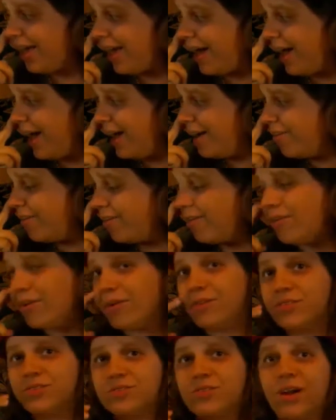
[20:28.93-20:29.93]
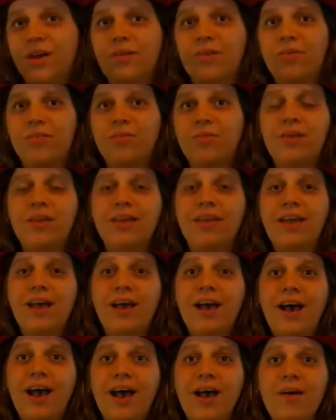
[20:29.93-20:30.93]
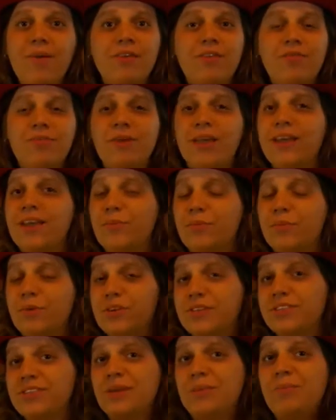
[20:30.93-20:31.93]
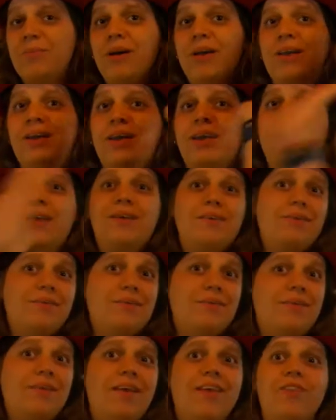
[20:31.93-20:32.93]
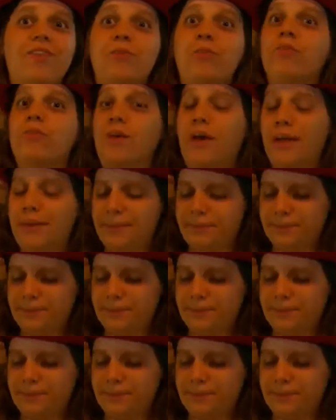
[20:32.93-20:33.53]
I don't know what's wrong with me. I would have made it more steampunky. Let's move on.